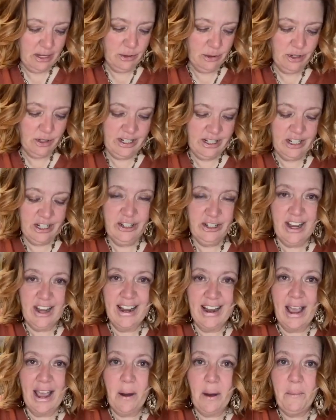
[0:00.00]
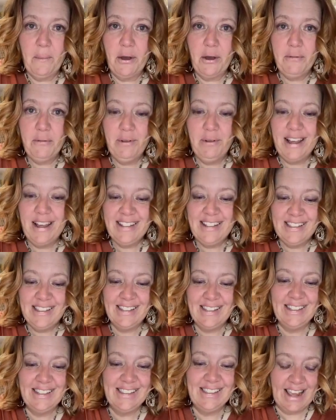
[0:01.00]
be sure to check out both
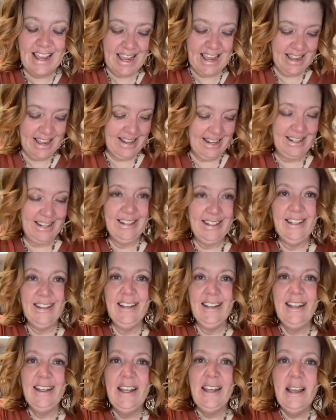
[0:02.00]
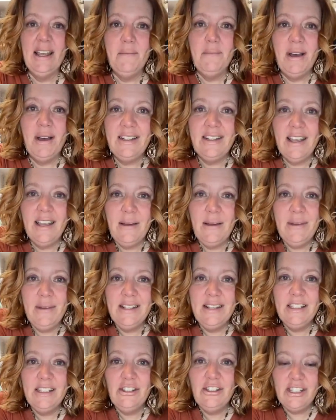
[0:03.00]
places. And my time
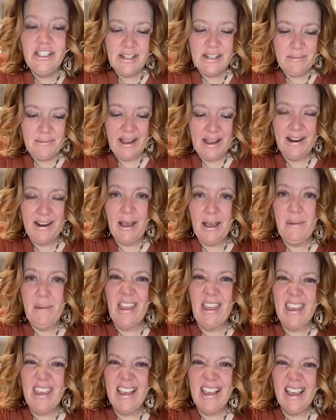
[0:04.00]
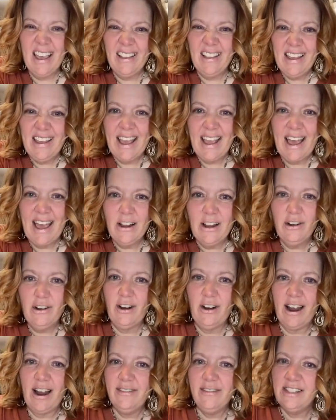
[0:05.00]
is just about up. I think Kelly Cat
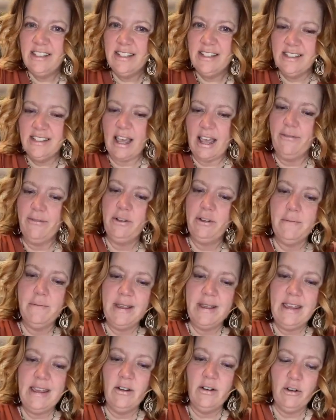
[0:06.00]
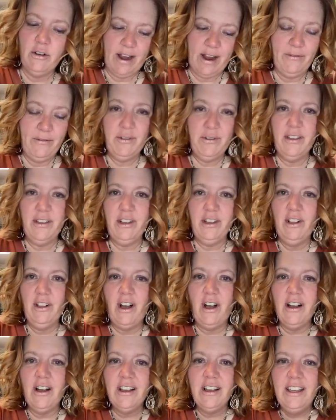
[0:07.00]
Crafts is after me on Craft Around the
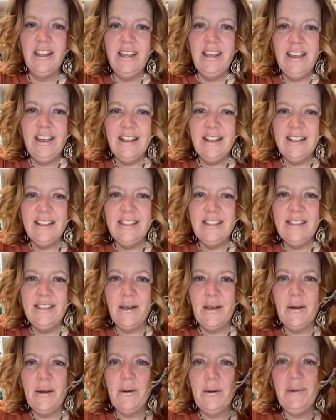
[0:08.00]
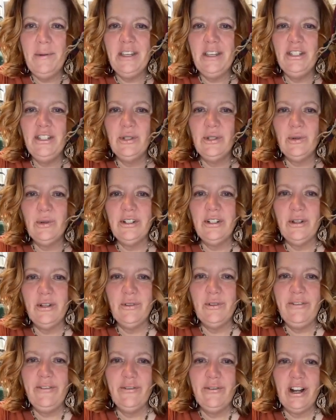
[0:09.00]
Clock. So be sure
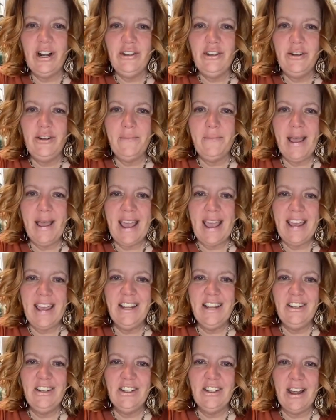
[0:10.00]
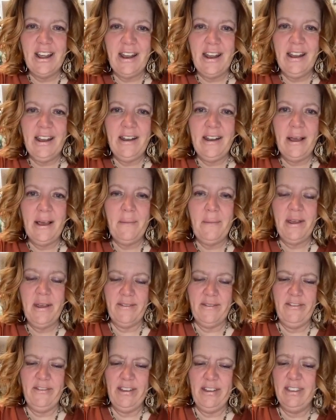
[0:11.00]
to refresh your page. And
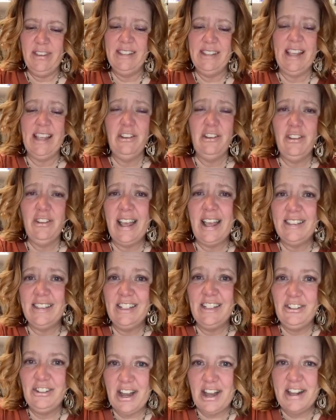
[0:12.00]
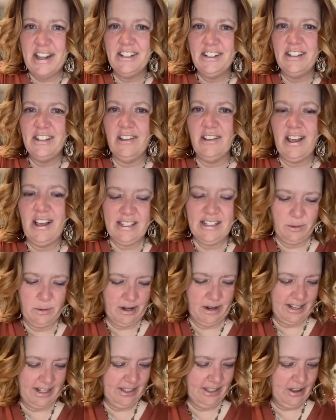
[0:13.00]
if the schedule hasn't changed, the
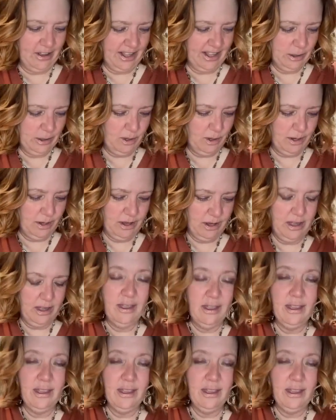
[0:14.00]
last one I saw, that's